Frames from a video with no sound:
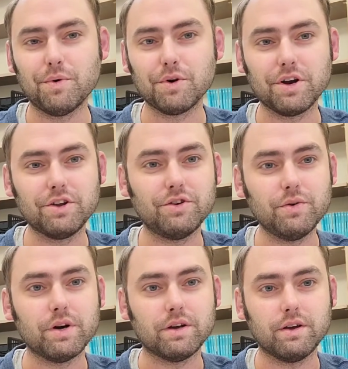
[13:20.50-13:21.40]
we're going to
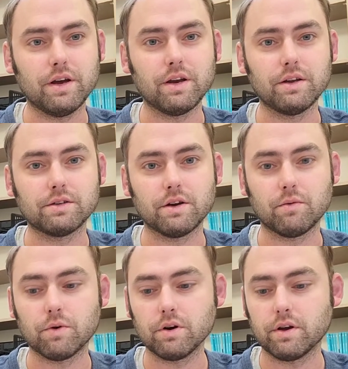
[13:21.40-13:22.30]
do it, and it's going
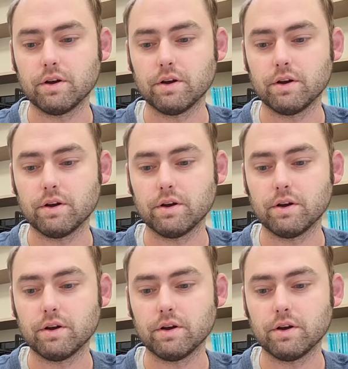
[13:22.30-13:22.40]
to work,